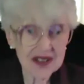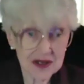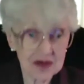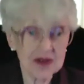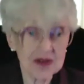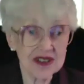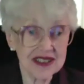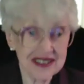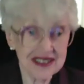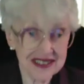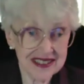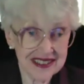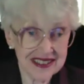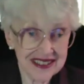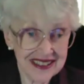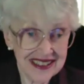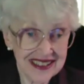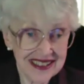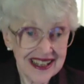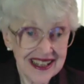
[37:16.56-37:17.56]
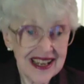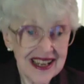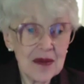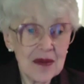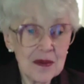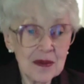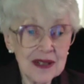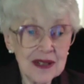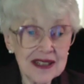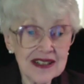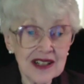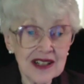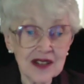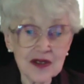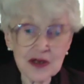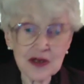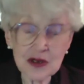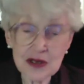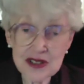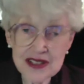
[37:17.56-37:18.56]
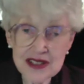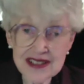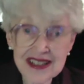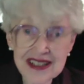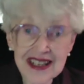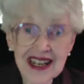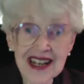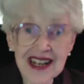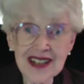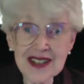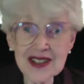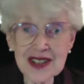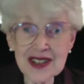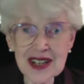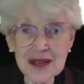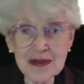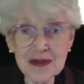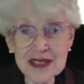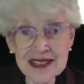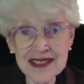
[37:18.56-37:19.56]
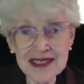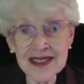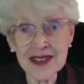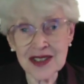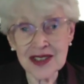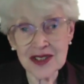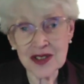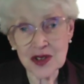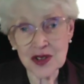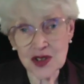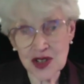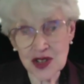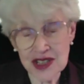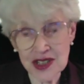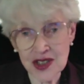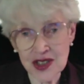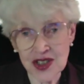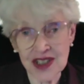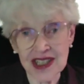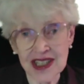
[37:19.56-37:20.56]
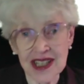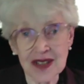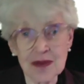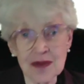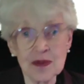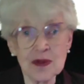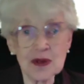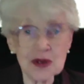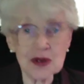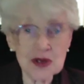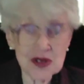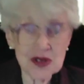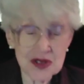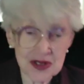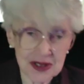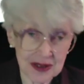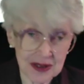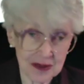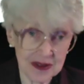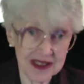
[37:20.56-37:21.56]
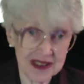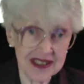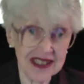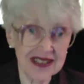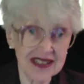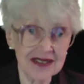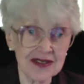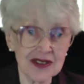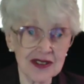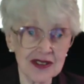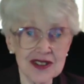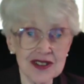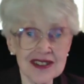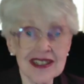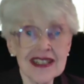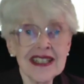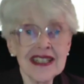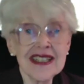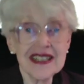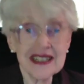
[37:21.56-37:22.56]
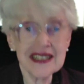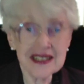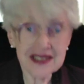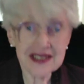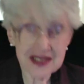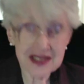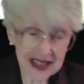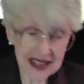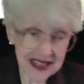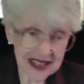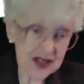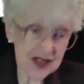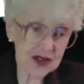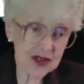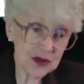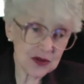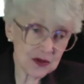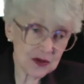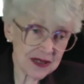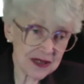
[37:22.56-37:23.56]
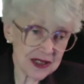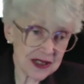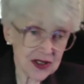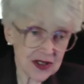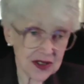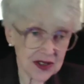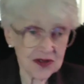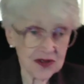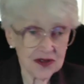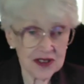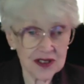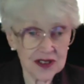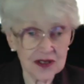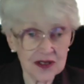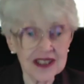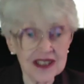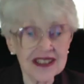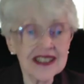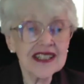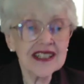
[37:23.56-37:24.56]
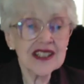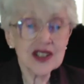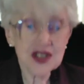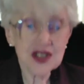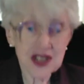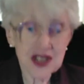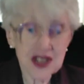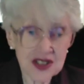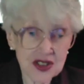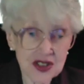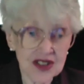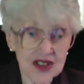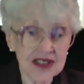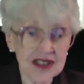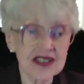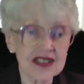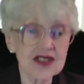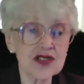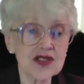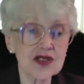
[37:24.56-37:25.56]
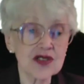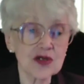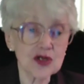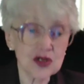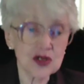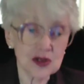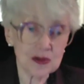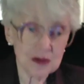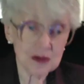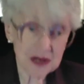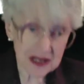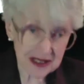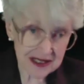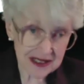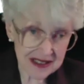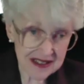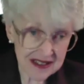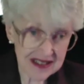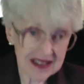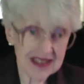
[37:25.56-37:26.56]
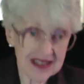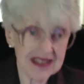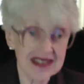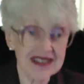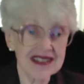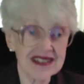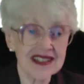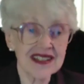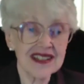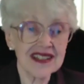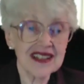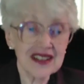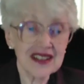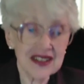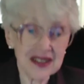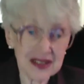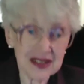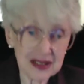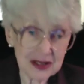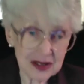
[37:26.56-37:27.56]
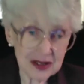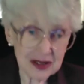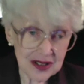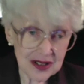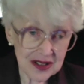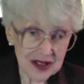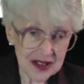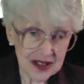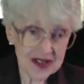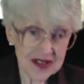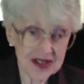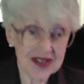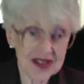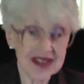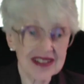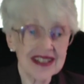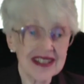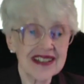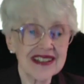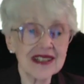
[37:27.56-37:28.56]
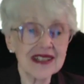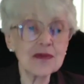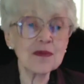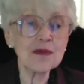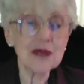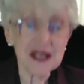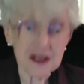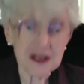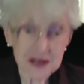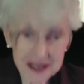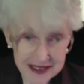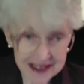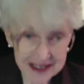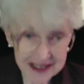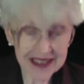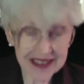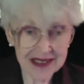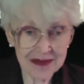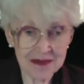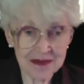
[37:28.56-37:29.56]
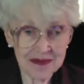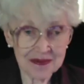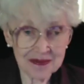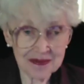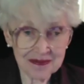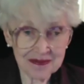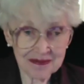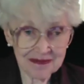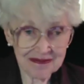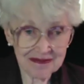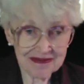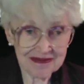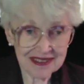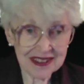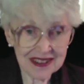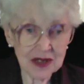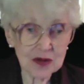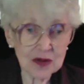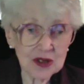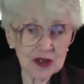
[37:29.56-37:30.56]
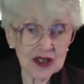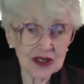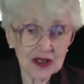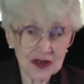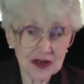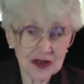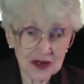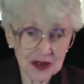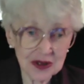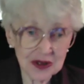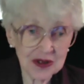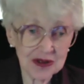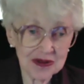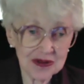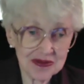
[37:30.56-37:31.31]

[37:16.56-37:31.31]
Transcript: with. But of course, our job isn't just changing our personal behaviors. It's, as you mentioned, Frederick, changing the social policies, the laws, the paradigm, the worldview.